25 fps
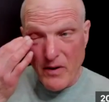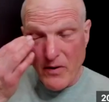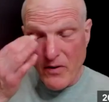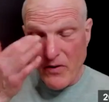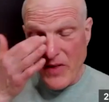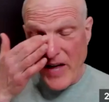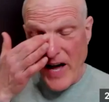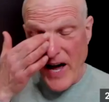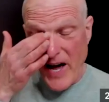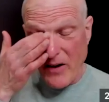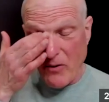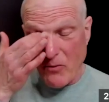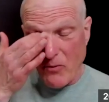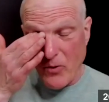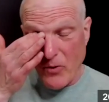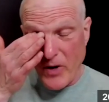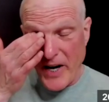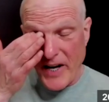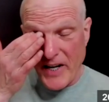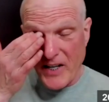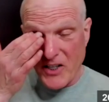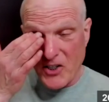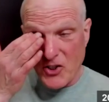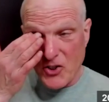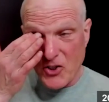that
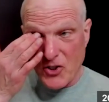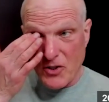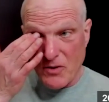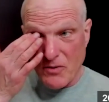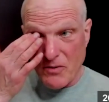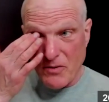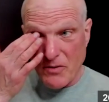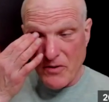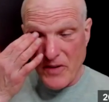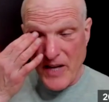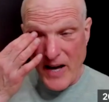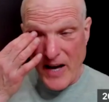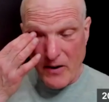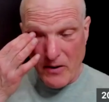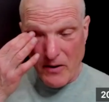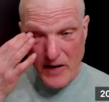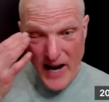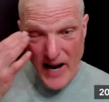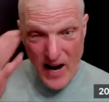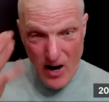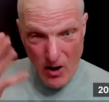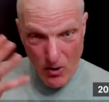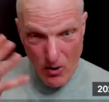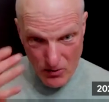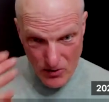ranch, that
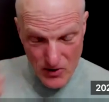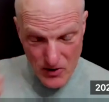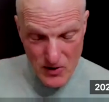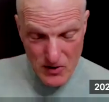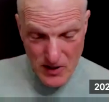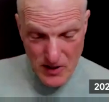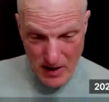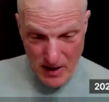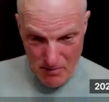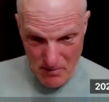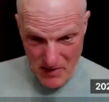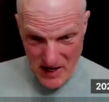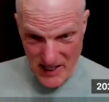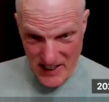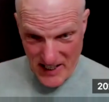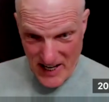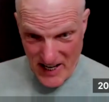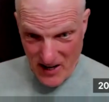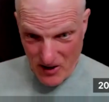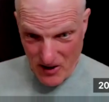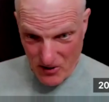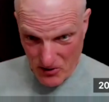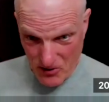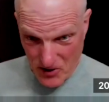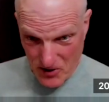house, that main
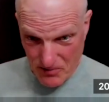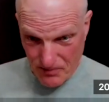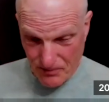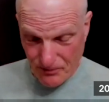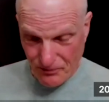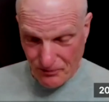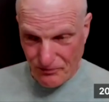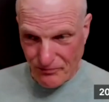house,